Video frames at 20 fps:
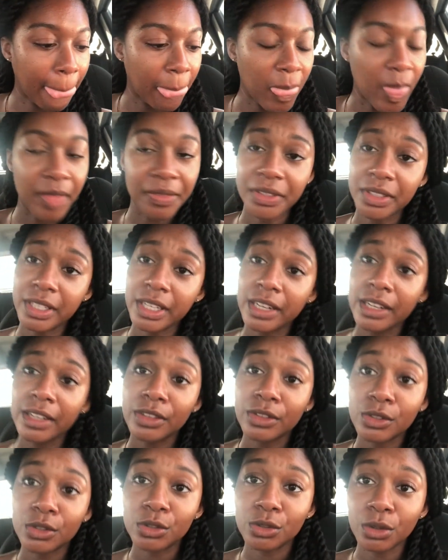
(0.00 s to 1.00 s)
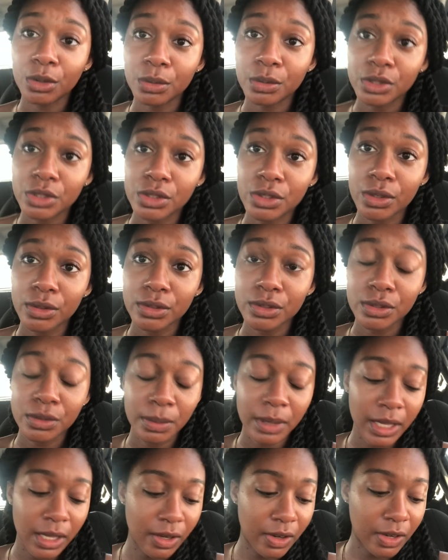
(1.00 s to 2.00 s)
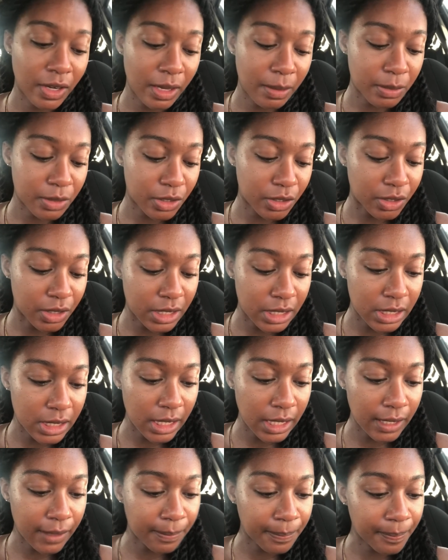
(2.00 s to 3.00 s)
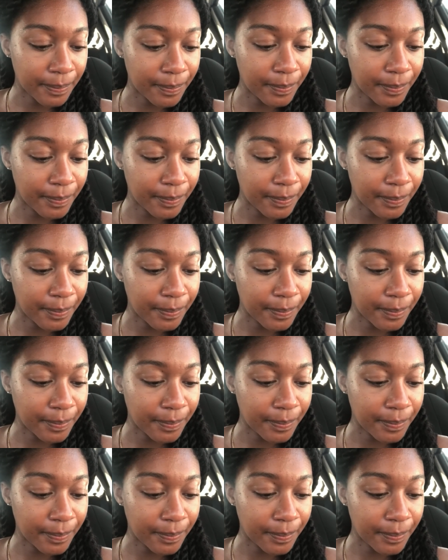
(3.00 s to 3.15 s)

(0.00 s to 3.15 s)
And the lady in the store was so sweet. Her name is Christine.